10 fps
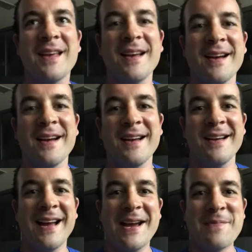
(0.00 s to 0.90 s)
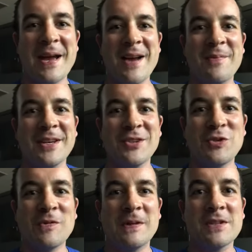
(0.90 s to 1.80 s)
I'm at my
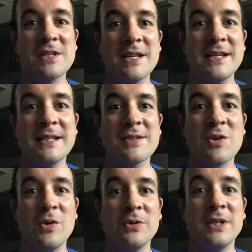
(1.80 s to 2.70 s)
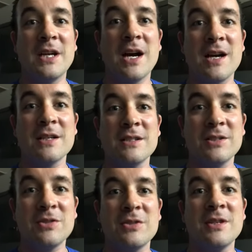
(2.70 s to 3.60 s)
university. It's called
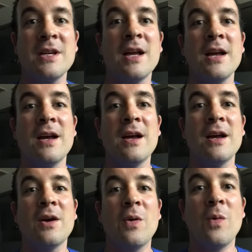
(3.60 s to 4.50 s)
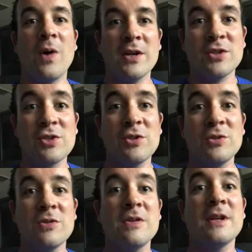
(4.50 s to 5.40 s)
Gangneung
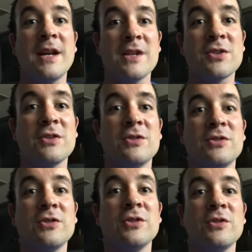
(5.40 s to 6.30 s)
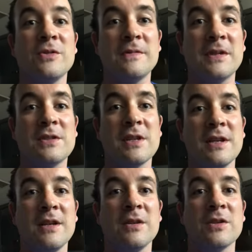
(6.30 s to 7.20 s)
Wonju National
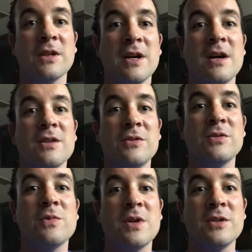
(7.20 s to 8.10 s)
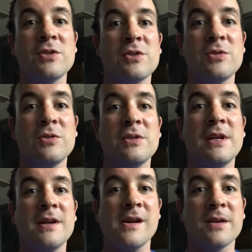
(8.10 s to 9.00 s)
University, or Gangneung Wonju
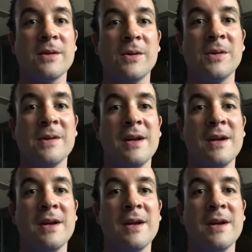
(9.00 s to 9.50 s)
Daehakyo.